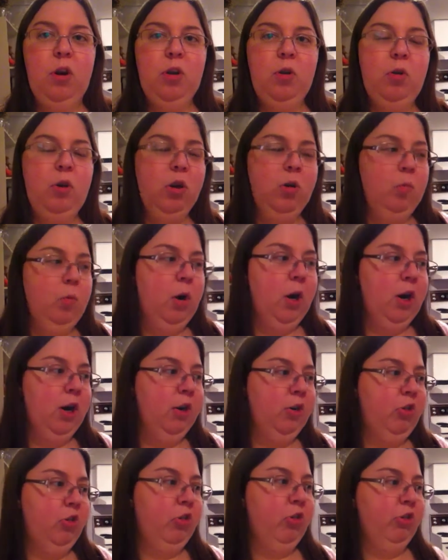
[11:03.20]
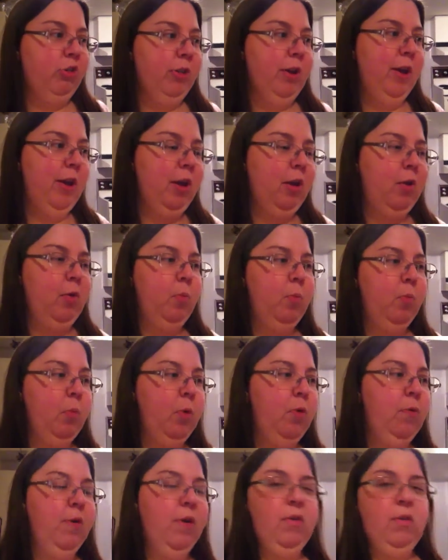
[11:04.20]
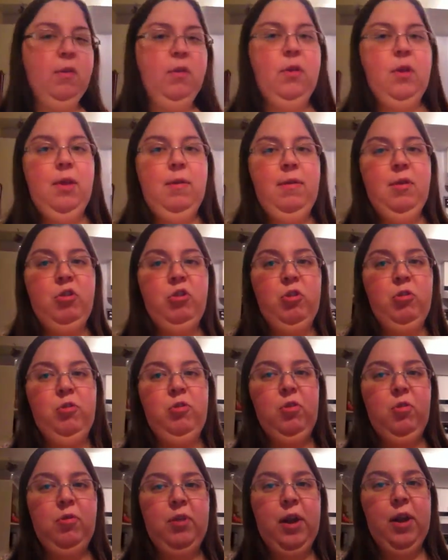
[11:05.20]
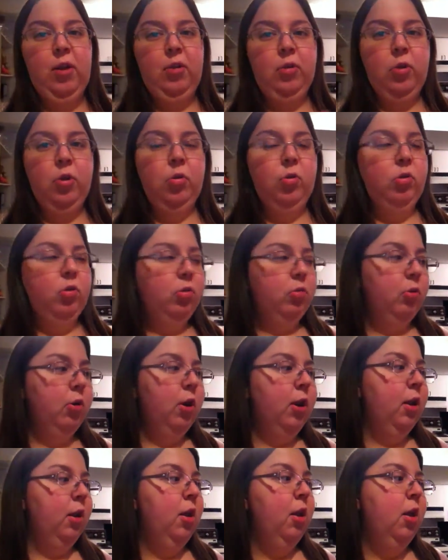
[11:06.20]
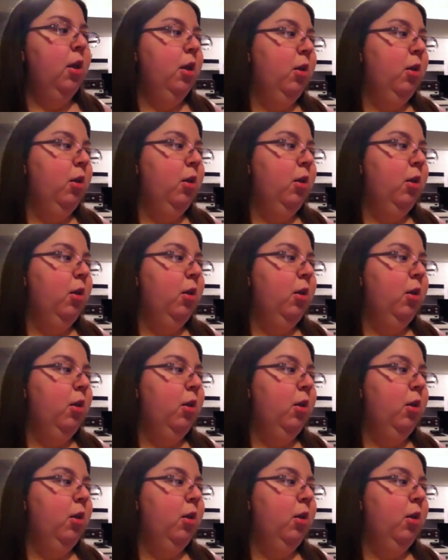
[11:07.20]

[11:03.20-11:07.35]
you can watch like movies and TV shows you download through it,